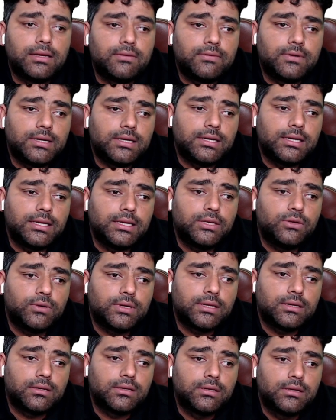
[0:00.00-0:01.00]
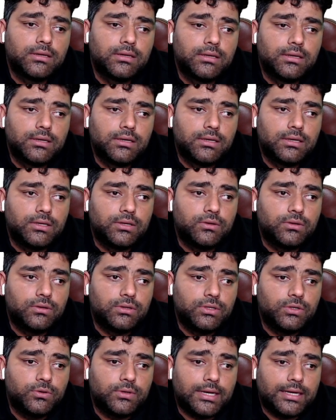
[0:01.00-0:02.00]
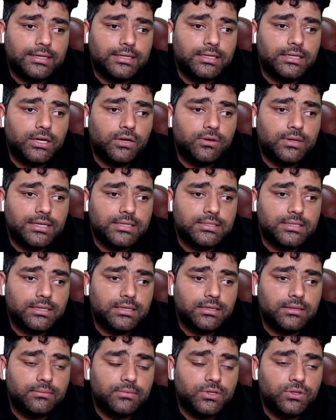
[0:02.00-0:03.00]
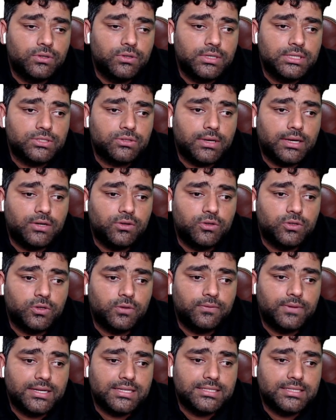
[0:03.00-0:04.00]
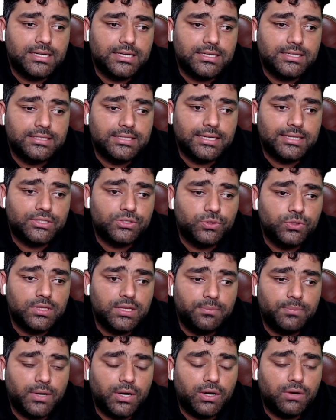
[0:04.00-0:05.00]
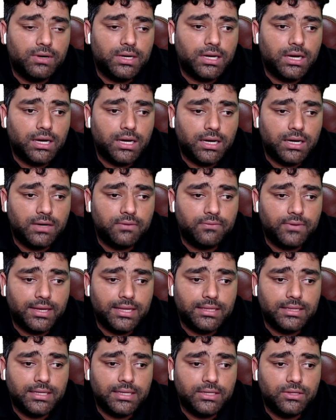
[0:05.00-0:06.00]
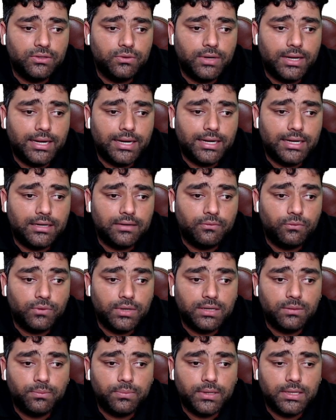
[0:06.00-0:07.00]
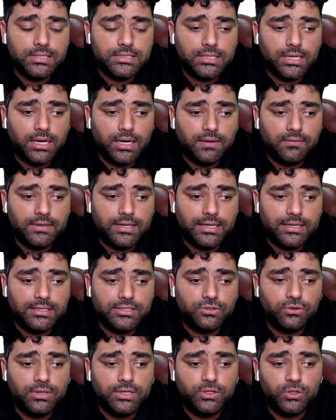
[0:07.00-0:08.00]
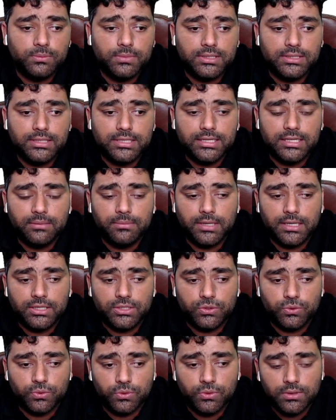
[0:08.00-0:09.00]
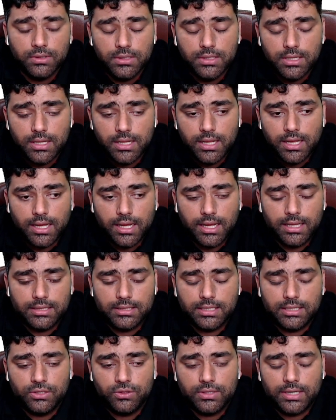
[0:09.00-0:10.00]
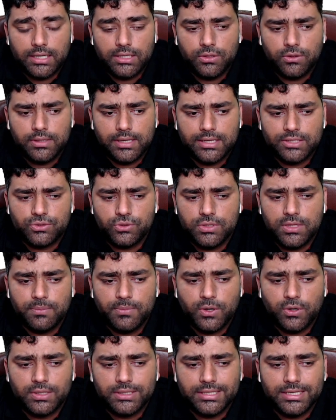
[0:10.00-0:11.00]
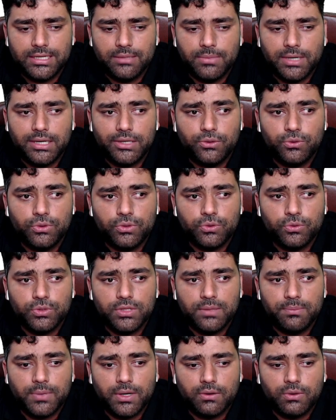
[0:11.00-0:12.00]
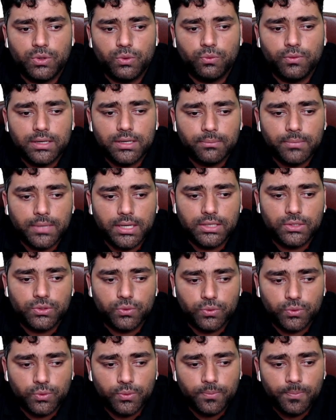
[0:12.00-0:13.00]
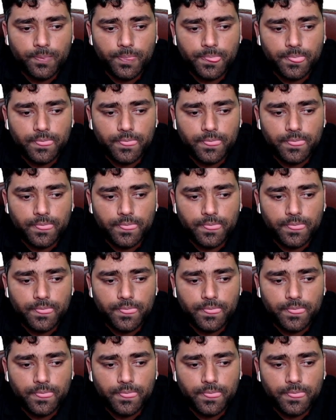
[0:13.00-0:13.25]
definitely you can, you write it down as the, square root of x, that is x to the power half, and then you add 1 plus half, that is going to be 3 by 2, and then you write down x to the power 3 by 2 to the power 1 by 2,